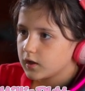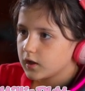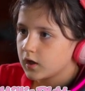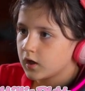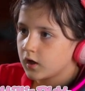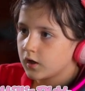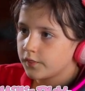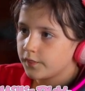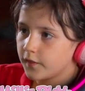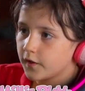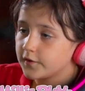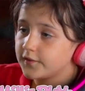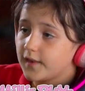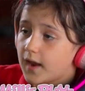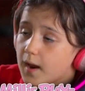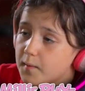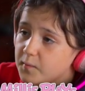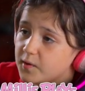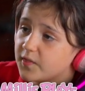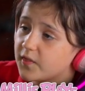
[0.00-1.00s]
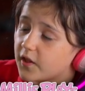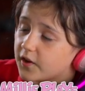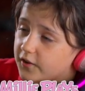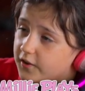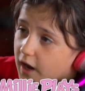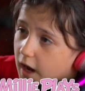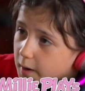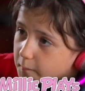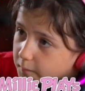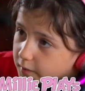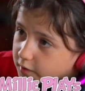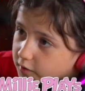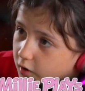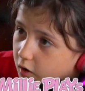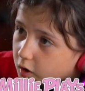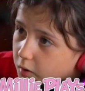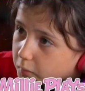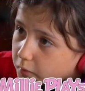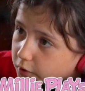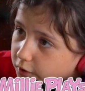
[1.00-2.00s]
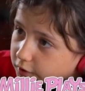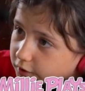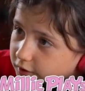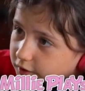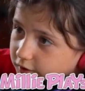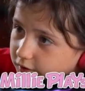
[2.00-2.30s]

Uh, the, I mean the diamond armor.